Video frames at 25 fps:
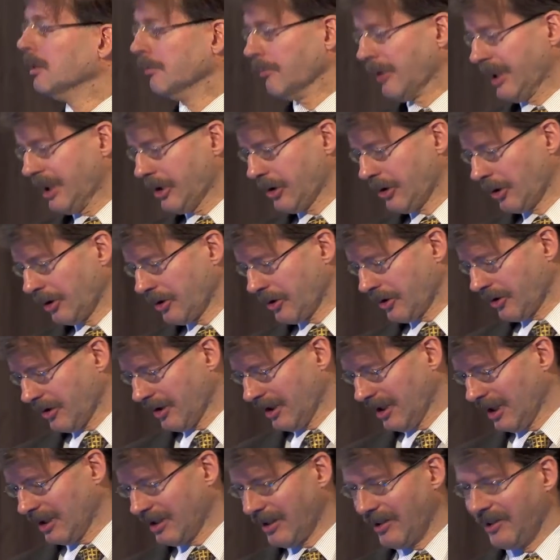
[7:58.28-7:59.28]
We should
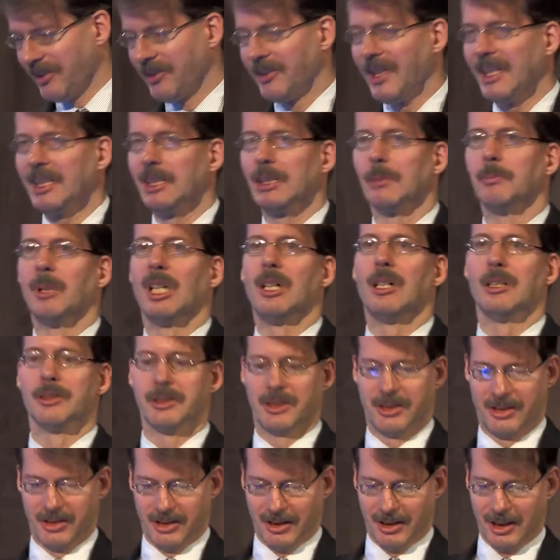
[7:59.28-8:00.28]
think
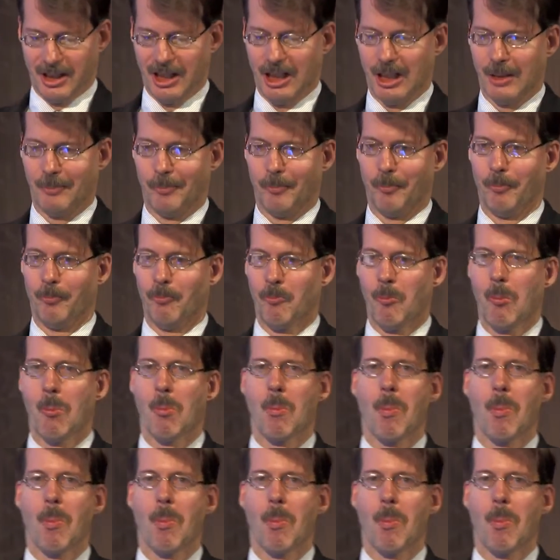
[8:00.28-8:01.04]
about um,